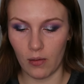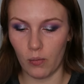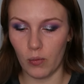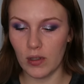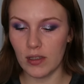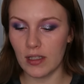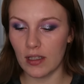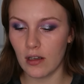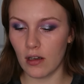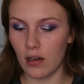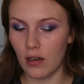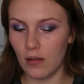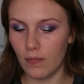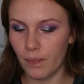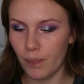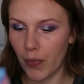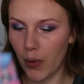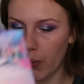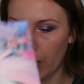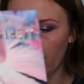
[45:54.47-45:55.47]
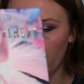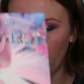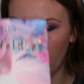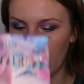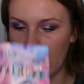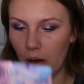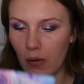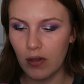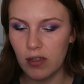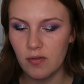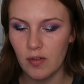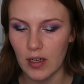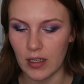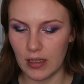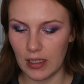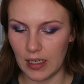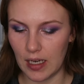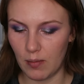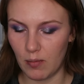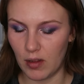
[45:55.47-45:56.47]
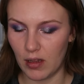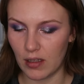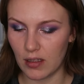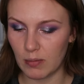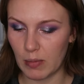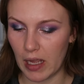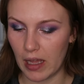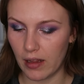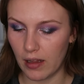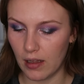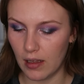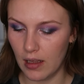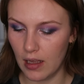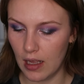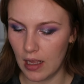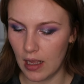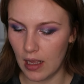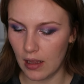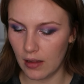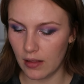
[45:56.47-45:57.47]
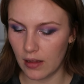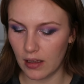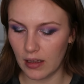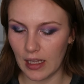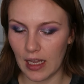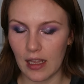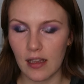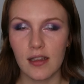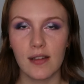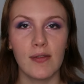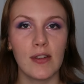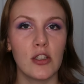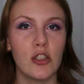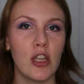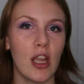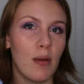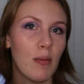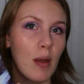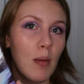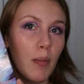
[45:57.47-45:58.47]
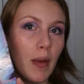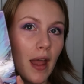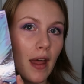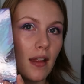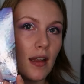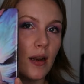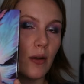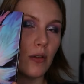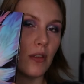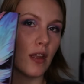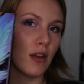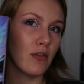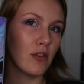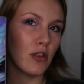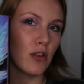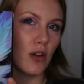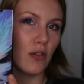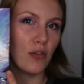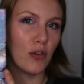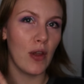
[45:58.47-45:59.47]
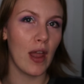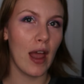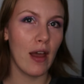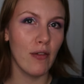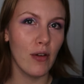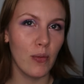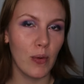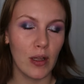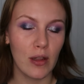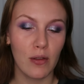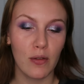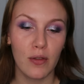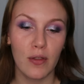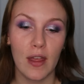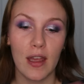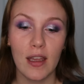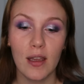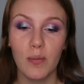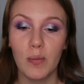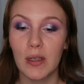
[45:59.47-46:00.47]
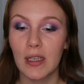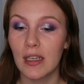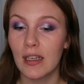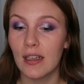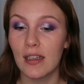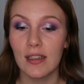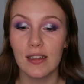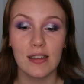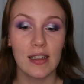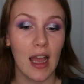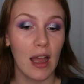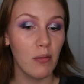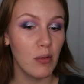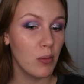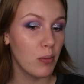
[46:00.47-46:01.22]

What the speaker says: what's it called? I always forget the name of this palette. The Lands of Enchantment palette. I would love to know if you have it, what you think, because I've